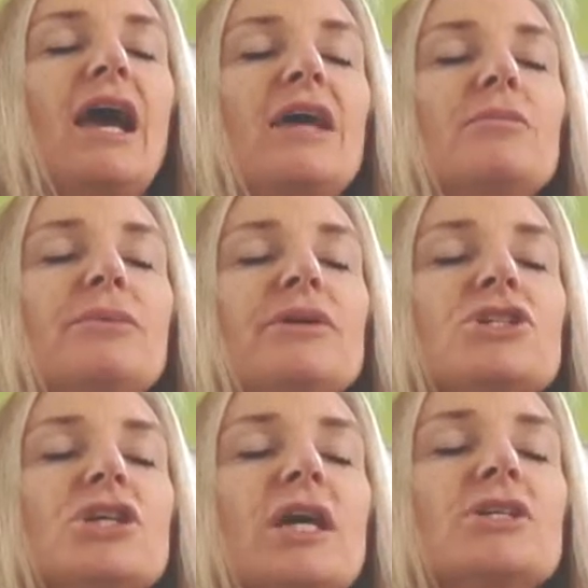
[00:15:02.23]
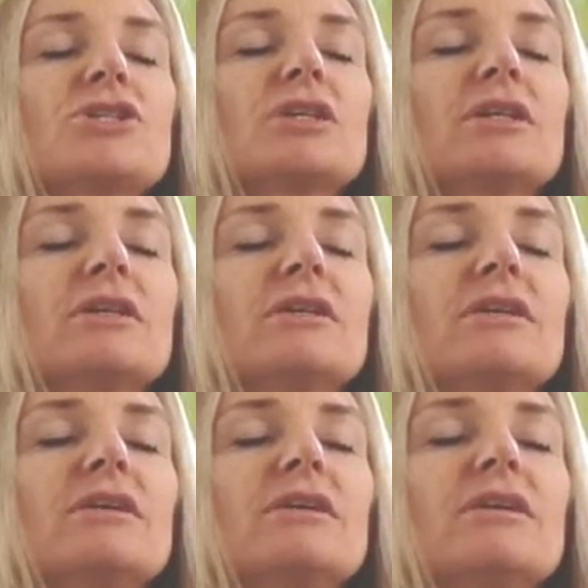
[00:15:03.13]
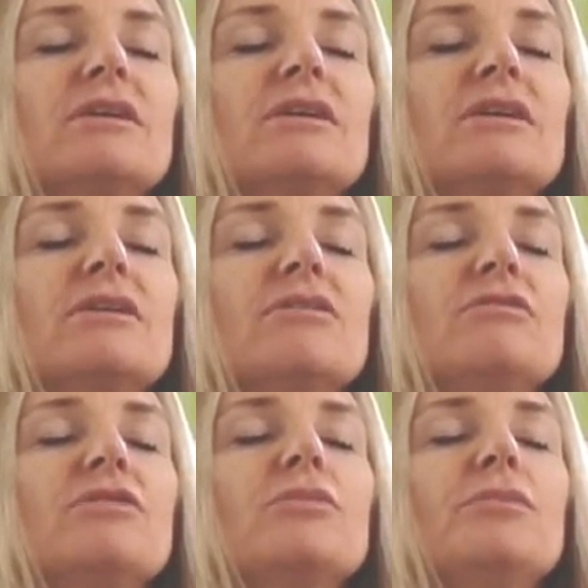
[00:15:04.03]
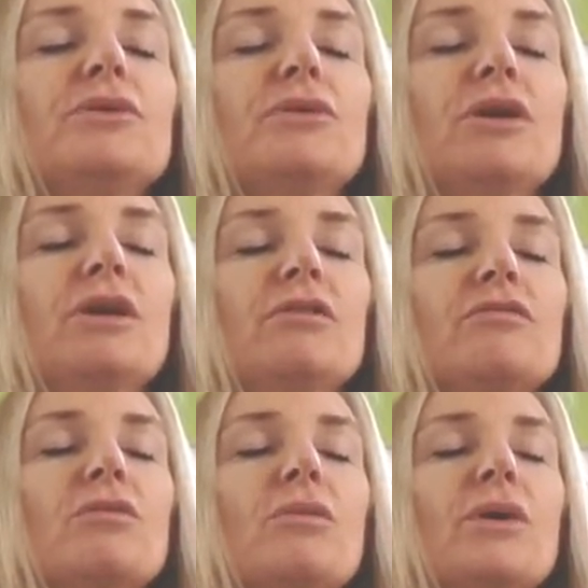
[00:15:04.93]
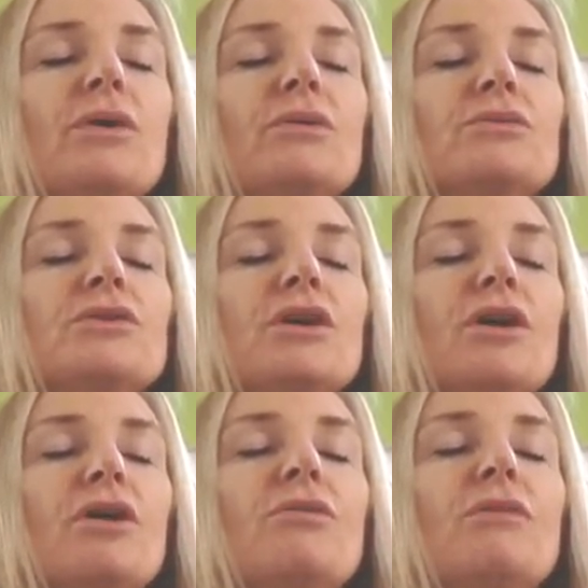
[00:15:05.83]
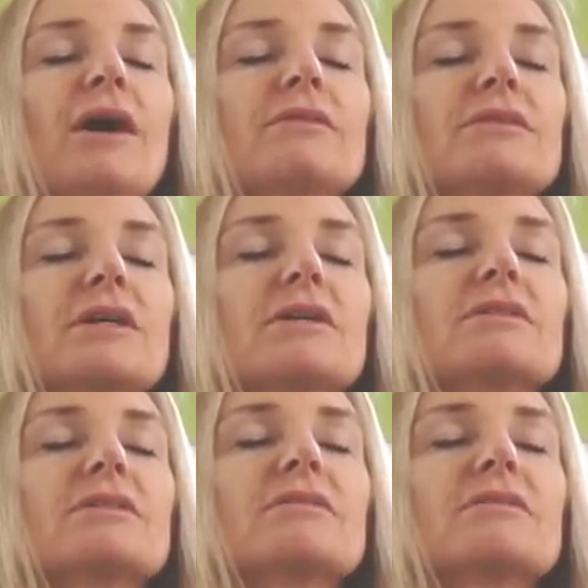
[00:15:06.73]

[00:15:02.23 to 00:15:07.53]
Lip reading: and appreciation for the beauty of the world around us.